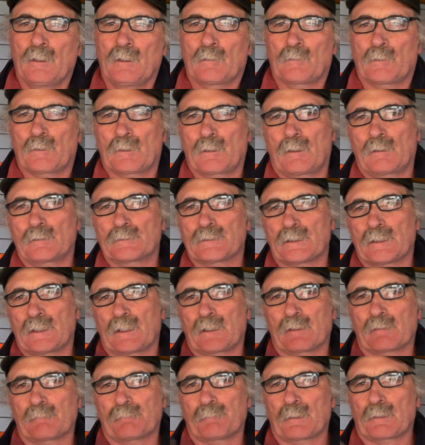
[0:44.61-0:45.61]
When I was a
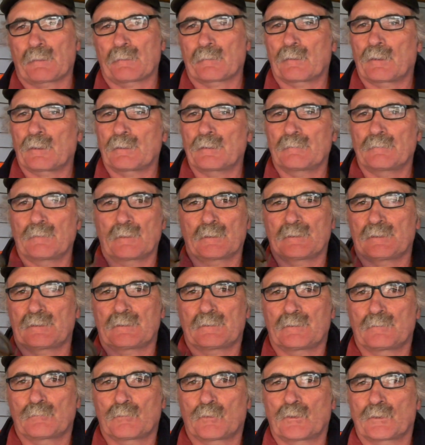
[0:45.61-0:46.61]
younger fella, I never
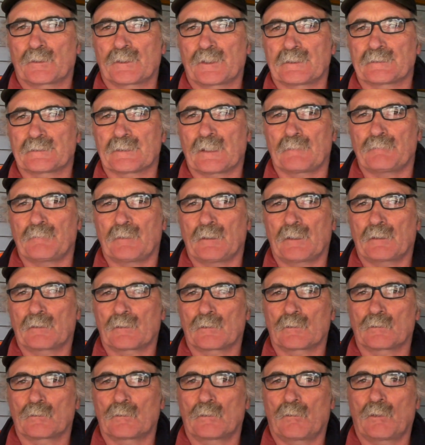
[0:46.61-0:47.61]
wore any safety gear
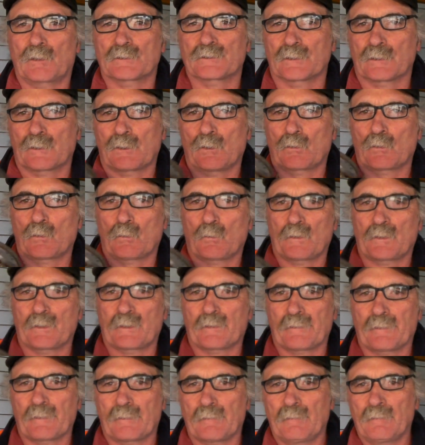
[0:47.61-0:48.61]
at all. It wasn't cool to wear
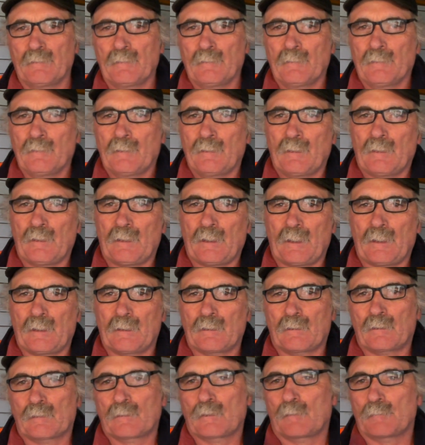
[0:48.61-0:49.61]
it then,
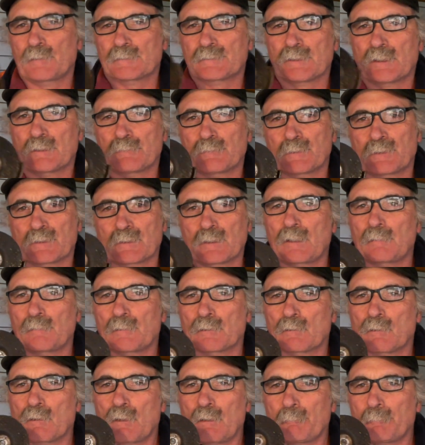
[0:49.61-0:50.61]
and I got myself in a
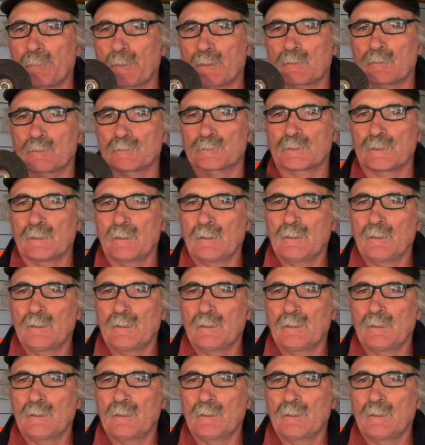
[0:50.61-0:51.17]
couple of right pickles.